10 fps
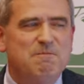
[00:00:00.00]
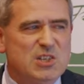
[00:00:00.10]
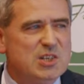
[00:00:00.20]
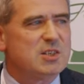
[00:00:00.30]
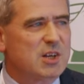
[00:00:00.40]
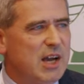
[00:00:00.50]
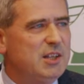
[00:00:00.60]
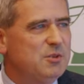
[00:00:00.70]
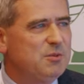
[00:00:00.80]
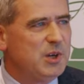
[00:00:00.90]
which is a
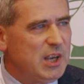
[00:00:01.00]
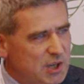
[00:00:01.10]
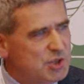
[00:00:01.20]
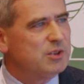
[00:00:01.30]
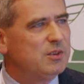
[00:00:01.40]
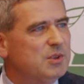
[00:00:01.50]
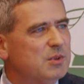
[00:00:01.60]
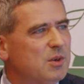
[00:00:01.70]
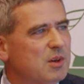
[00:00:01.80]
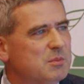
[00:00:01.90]
kind of creation of
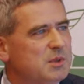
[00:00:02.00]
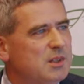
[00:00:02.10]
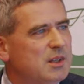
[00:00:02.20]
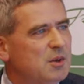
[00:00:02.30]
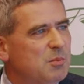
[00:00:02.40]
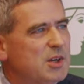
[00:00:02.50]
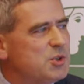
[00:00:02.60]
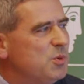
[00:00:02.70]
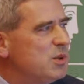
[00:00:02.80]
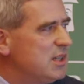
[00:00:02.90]
the norm,
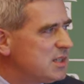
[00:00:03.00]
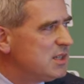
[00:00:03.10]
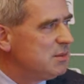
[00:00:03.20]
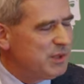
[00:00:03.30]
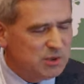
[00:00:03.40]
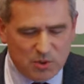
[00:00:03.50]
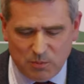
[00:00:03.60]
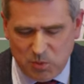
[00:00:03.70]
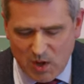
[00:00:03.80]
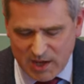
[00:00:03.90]
much more than simply to
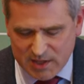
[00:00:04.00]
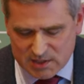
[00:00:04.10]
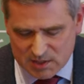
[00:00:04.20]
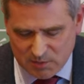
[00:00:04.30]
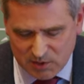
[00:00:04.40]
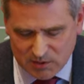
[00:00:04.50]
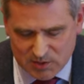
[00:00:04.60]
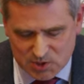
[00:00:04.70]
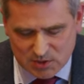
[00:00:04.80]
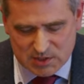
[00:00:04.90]
apply something
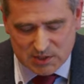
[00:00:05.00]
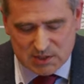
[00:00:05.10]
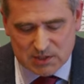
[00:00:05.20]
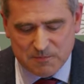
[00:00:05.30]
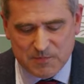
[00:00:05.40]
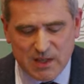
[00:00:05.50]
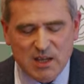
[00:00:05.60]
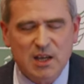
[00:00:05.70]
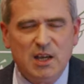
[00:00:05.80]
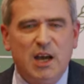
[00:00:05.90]
which exists.
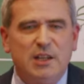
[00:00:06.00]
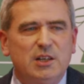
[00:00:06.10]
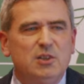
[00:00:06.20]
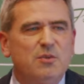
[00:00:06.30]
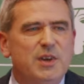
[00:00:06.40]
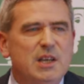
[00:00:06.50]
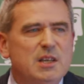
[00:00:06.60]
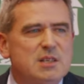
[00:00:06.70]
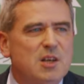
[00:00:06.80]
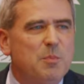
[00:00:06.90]
Another
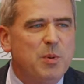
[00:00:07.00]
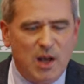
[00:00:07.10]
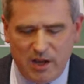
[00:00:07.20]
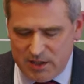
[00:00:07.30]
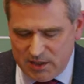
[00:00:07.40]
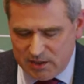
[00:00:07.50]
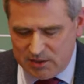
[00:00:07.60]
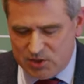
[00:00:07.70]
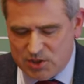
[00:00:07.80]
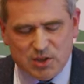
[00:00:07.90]
way is applying
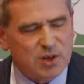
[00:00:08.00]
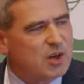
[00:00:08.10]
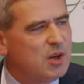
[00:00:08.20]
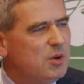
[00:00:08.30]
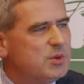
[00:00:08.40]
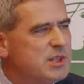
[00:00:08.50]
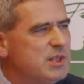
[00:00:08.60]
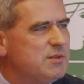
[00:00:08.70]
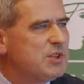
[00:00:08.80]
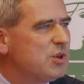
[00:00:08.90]
the general
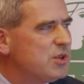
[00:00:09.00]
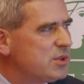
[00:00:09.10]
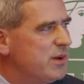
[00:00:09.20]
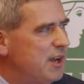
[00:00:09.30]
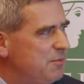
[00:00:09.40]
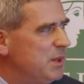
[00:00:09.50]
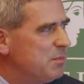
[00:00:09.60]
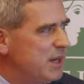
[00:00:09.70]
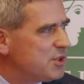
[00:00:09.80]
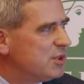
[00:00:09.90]
clauses, which also have
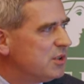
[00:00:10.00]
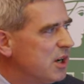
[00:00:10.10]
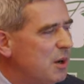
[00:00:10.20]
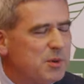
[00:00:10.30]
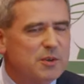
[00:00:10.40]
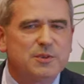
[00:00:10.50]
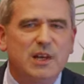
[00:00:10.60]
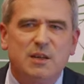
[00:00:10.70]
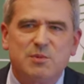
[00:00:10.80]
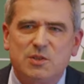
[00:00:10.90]
been mentioned a couple of
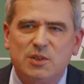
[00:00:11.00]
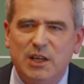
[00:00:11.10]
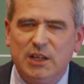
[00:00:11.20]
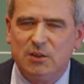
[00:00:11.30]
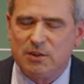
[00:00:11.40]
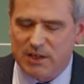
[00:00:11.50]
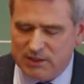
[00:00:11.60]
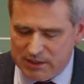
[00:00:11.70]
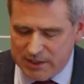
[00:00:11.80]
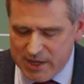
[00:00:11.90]
times today
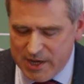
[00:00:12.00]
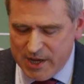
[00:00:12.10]
already.